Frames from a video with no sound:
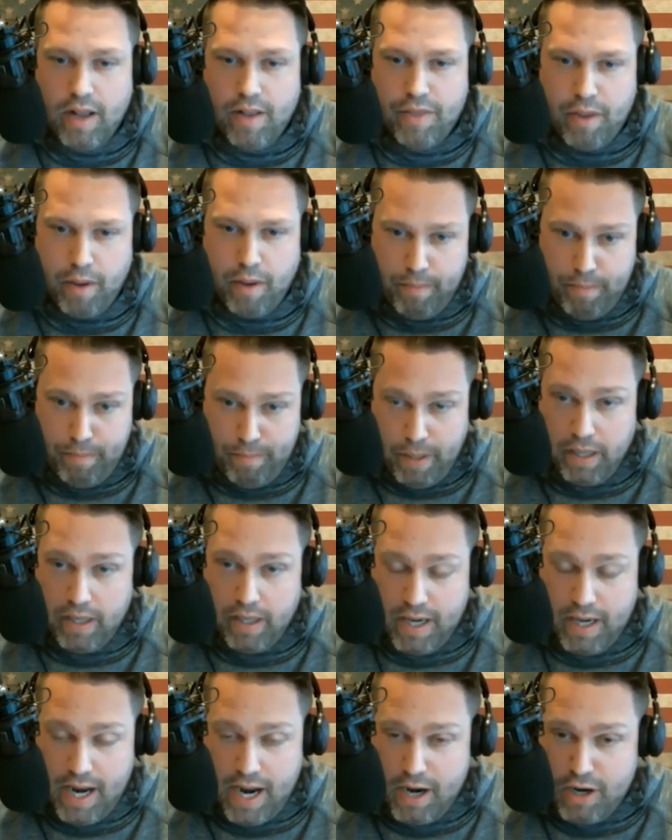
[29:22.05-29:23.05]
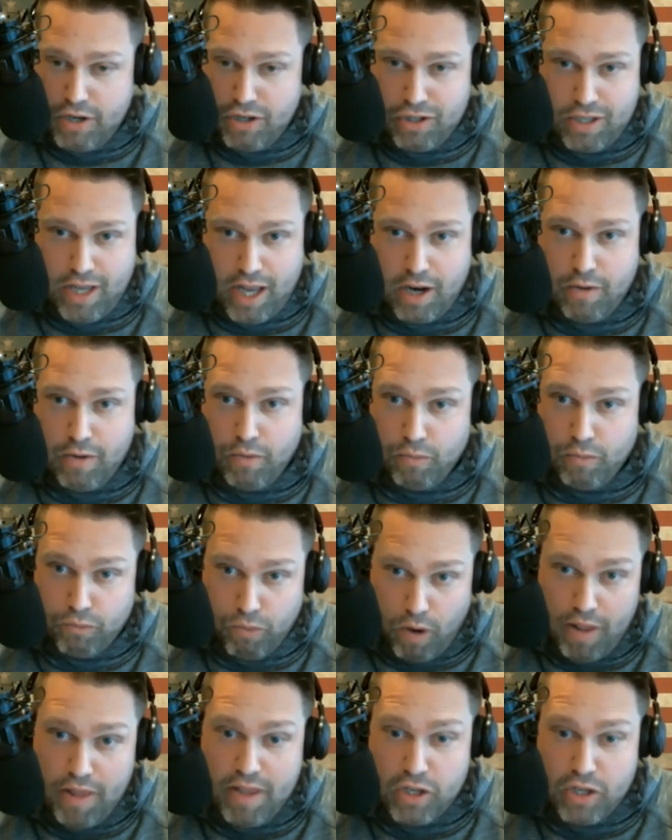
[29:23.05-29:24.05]
The billionaires that
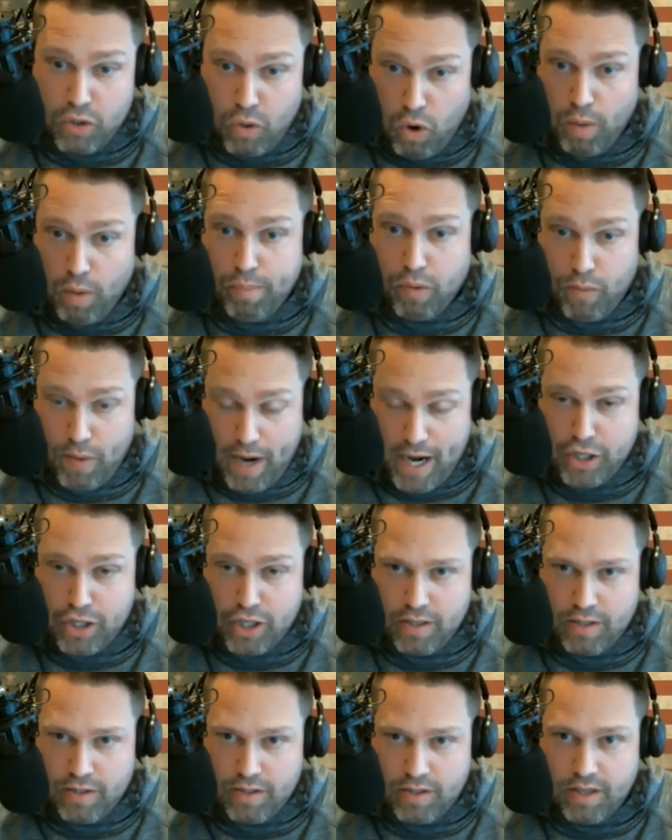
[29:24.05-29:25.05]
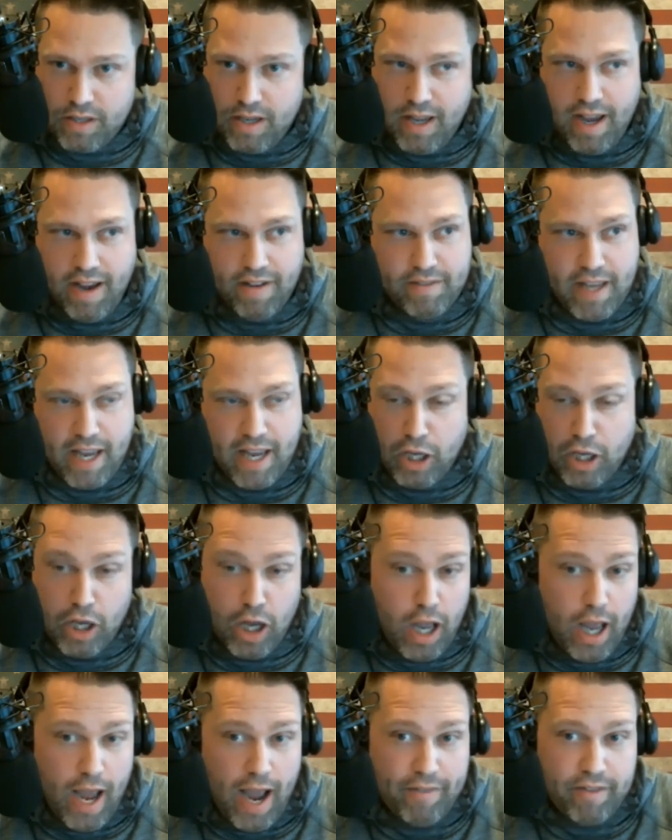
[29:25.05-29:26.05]
run these corporations, if they
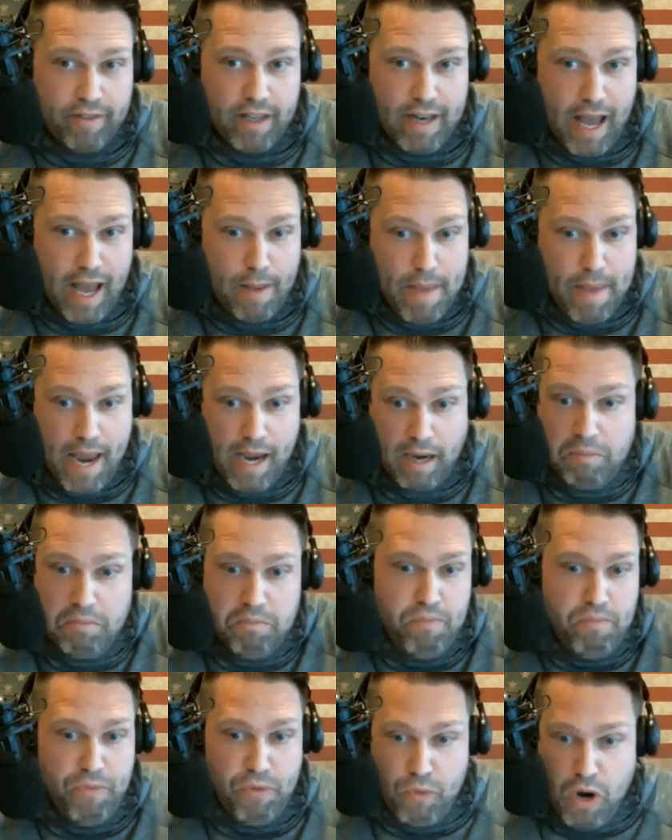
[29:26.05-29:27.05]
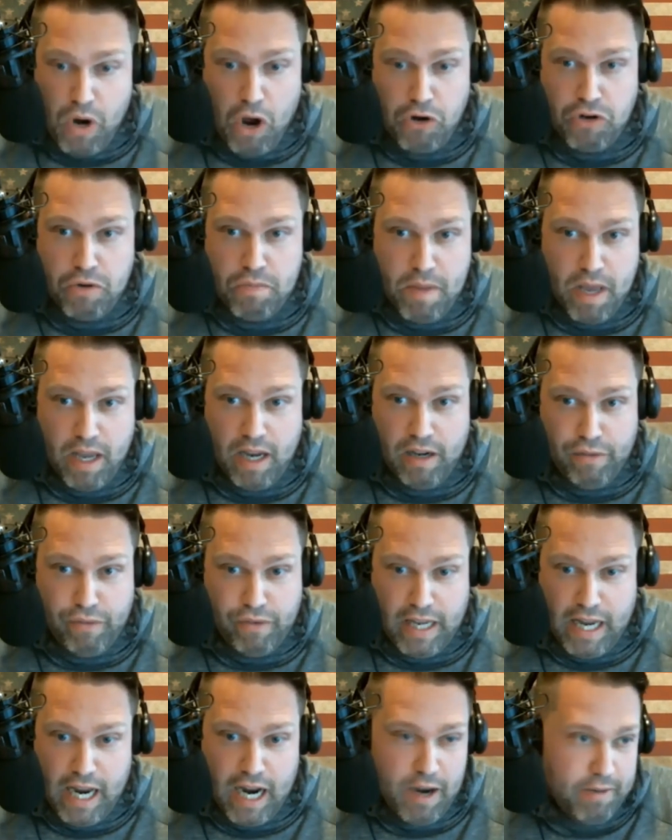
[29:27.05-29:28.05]
have to not make $300 million for
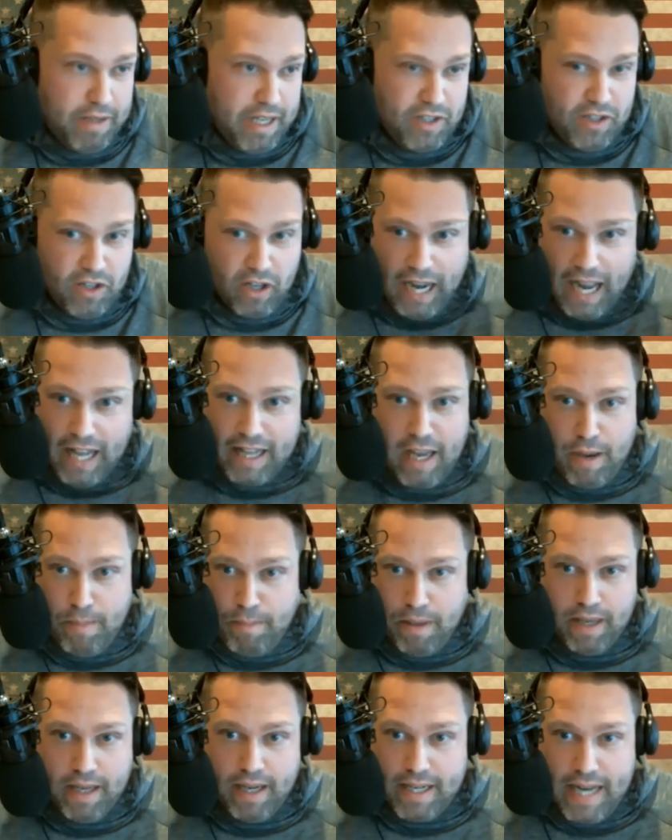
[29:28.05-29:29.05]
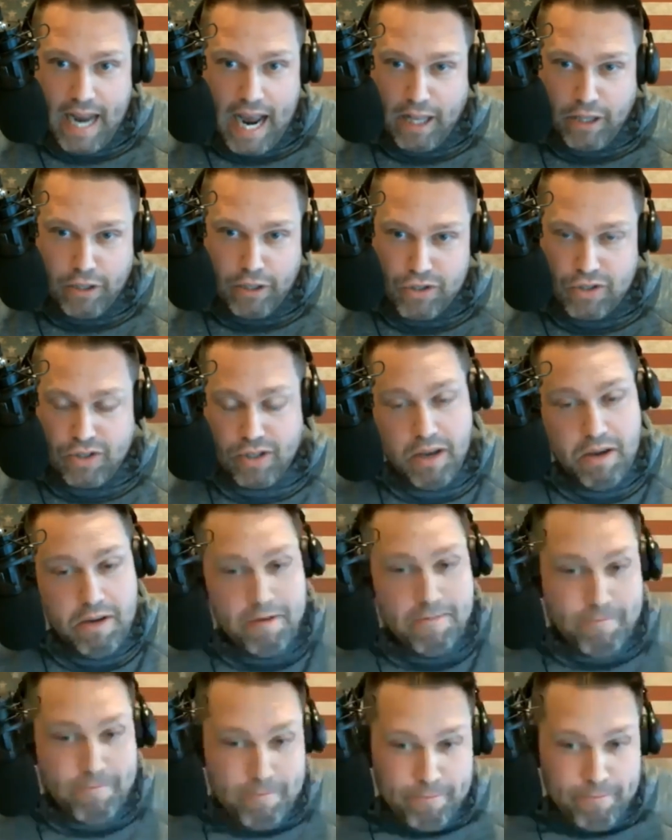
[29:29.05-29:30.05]
the year, they still got their $1 billion.
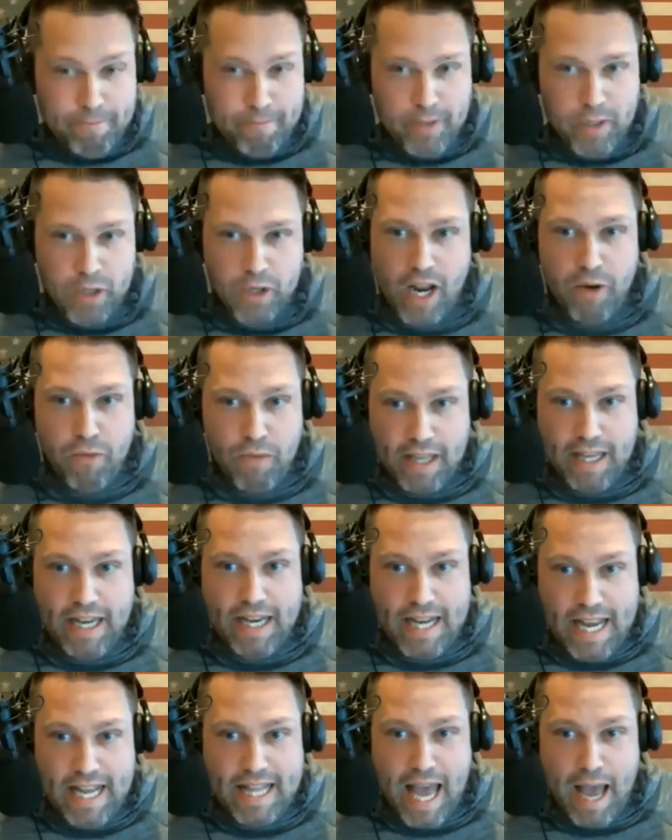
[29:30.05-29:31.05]
Do they really need